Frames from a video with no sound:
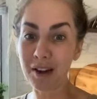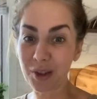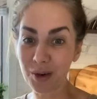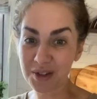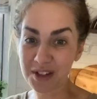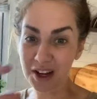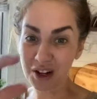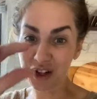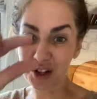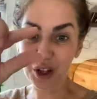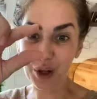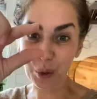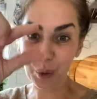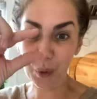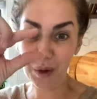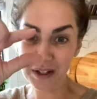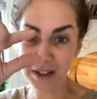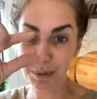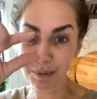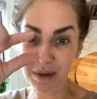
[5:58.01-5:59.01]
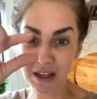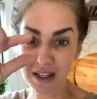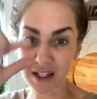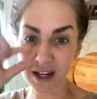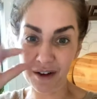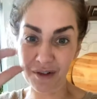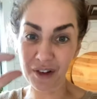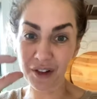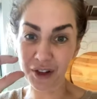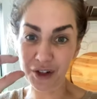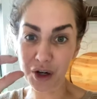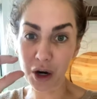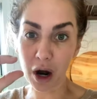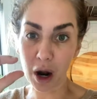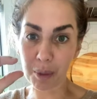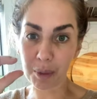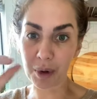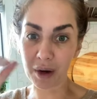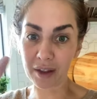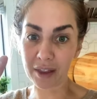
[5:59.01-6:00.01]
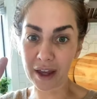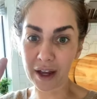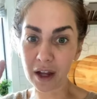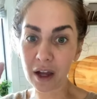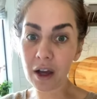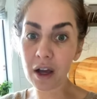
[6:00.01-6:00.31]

there was actually crispy stuff on the top where it like